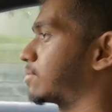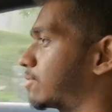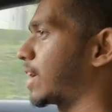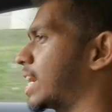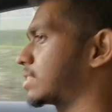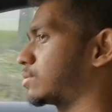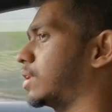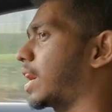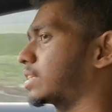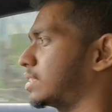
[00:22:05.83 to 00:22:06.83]
fast
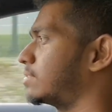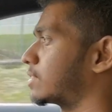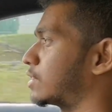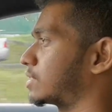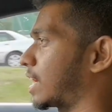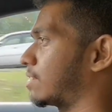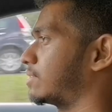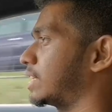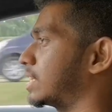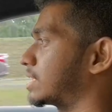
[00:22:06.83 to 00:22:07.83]
reaction. Even though it's
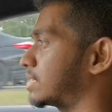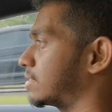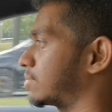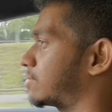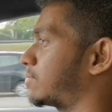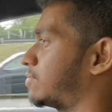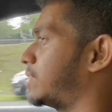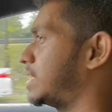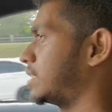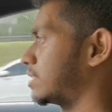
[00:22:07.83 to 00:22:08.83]
heavy, it doesn't
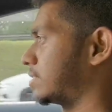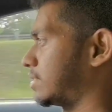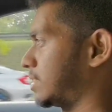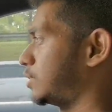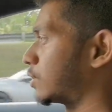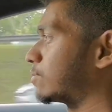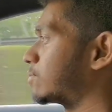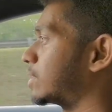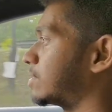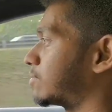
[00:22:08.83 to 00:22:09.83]
feel. You
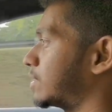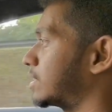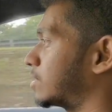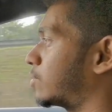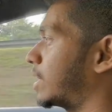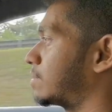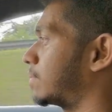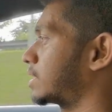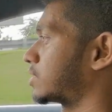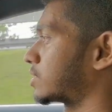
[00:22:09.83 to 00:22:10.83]
don't really feel the weight
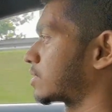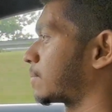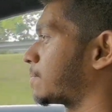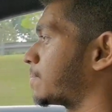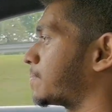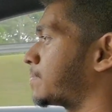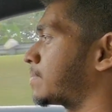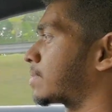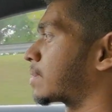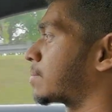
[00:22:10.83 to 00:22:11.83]
much.
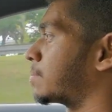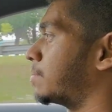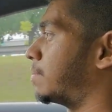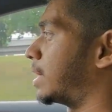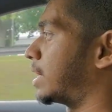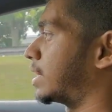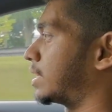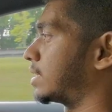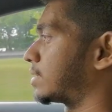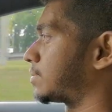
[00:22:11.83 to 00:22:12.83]
But